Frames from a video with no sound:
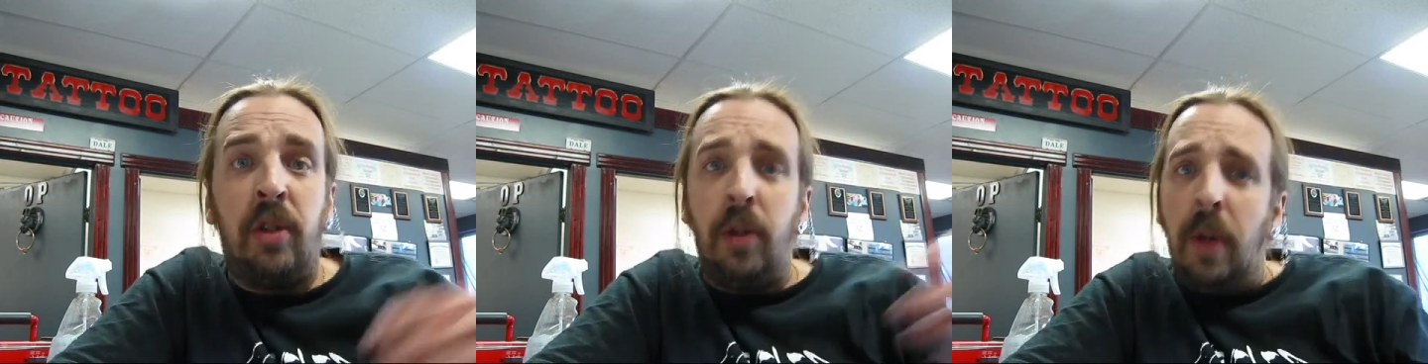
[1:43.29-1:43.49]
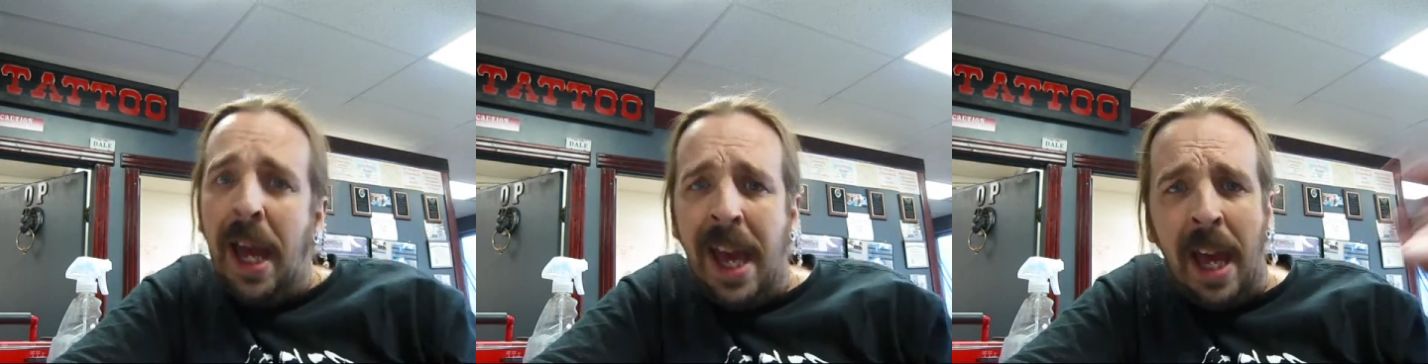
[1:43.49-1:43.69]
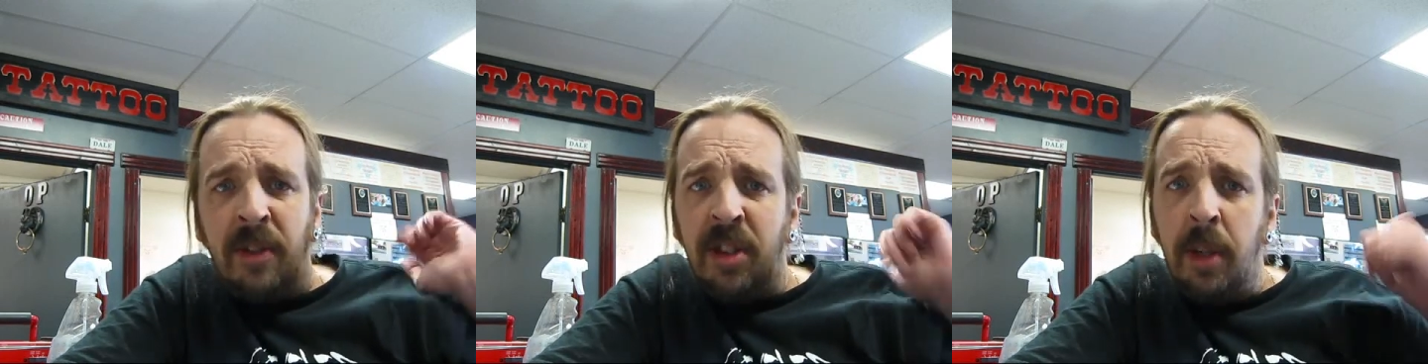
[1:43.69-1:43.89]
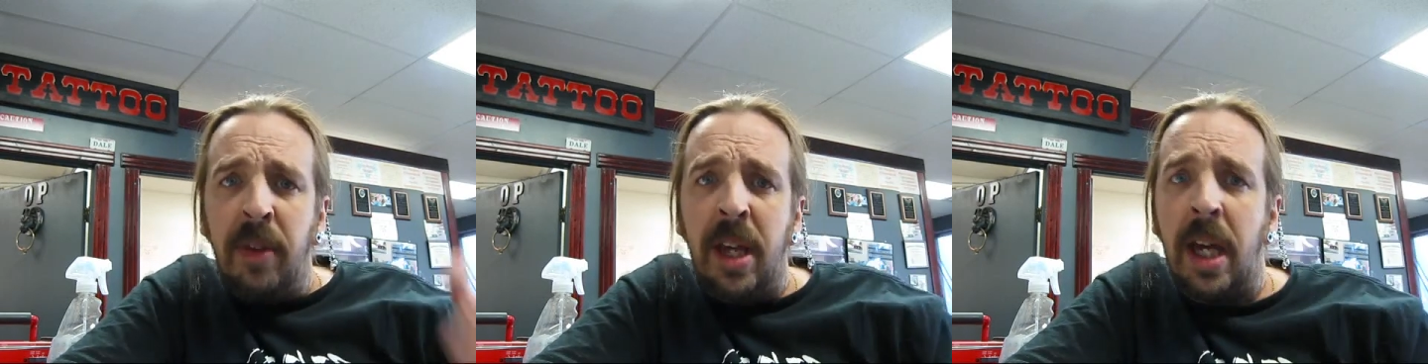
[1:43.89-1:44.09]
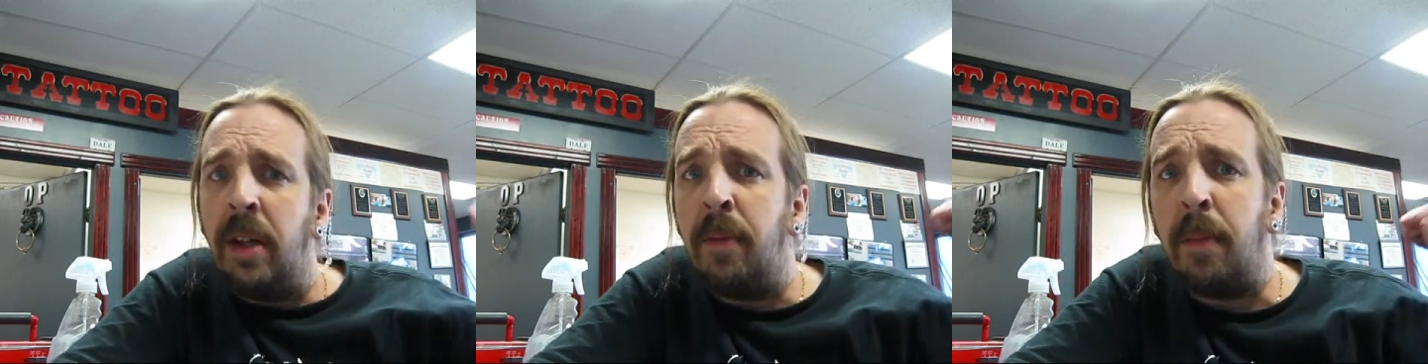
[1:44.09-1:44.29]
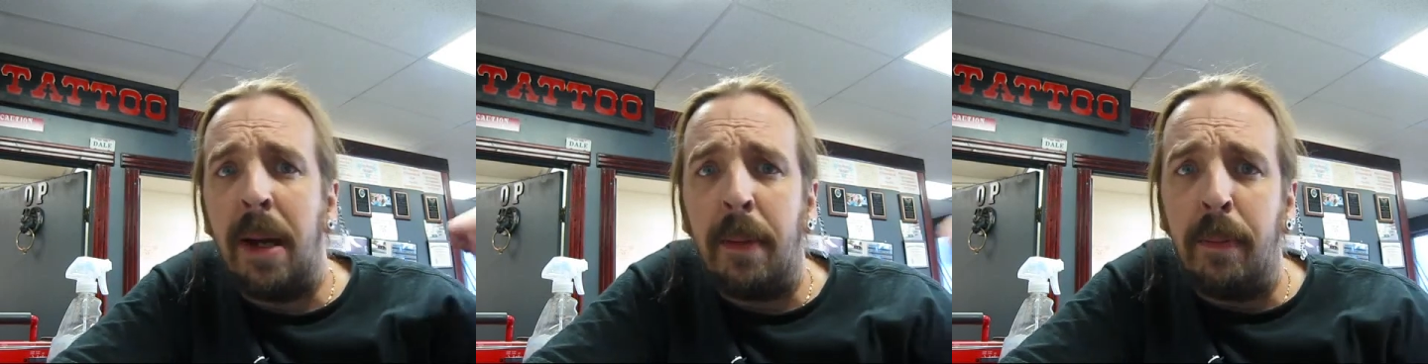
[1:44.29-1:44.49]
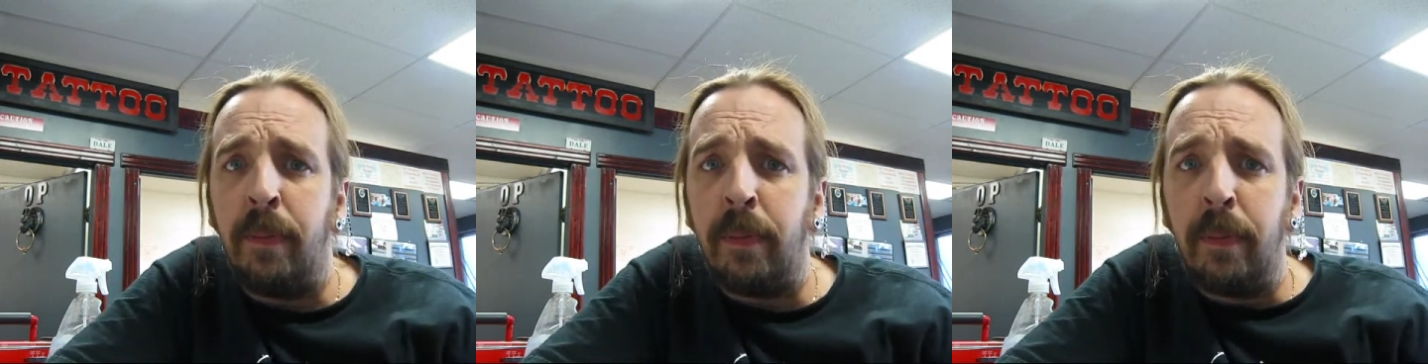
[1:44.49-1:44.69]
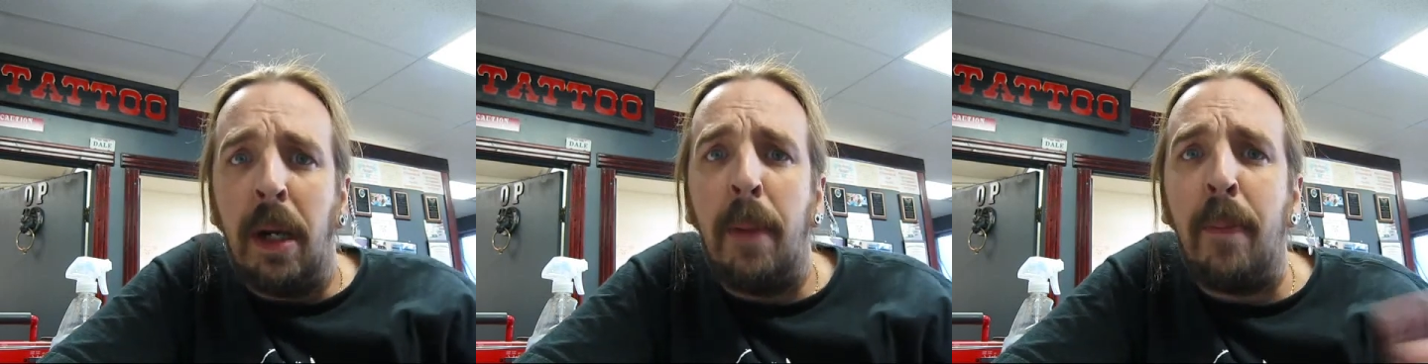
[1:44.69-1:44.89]
"Dude, I have some of that in my
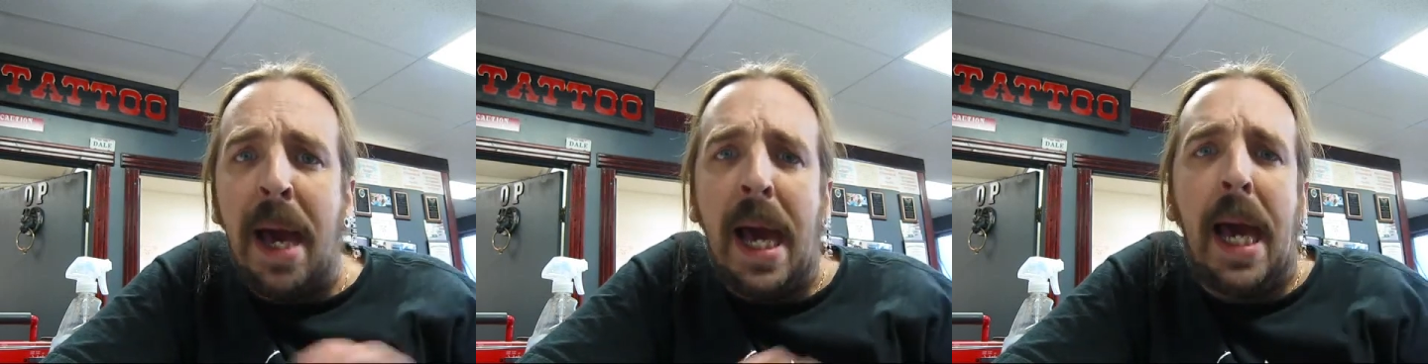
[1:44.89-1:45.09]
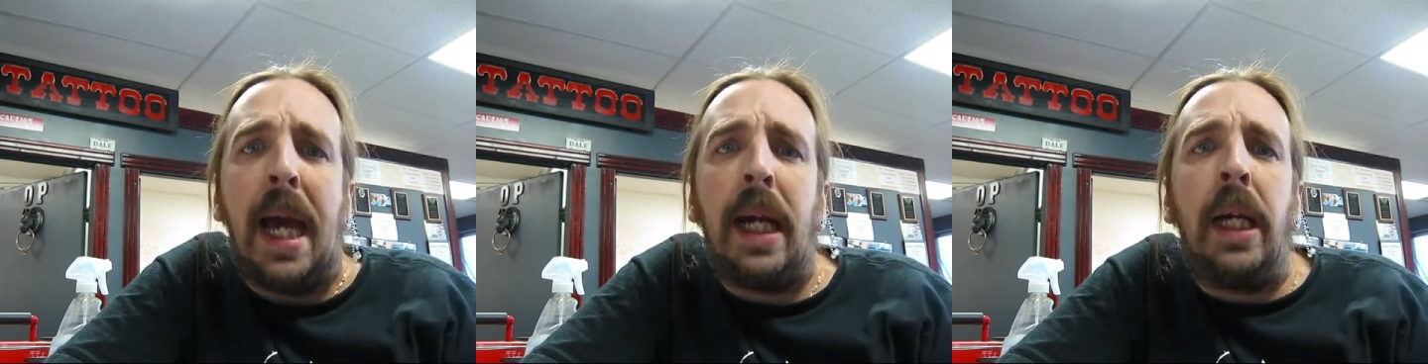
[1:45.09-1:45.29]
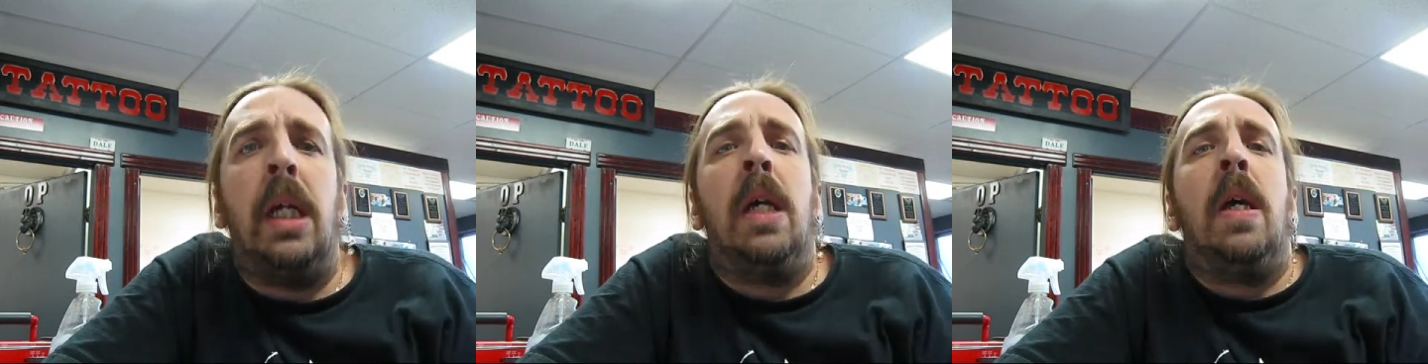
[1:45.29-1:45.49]
pack."